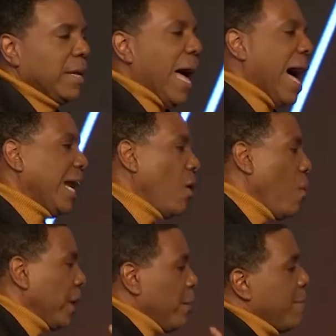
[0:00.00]
Now, I don't
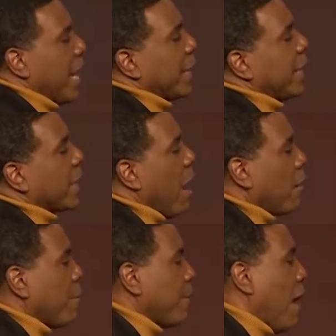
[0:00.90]
want everybody to get
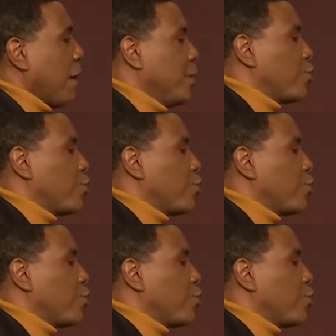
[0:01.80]
caught up on all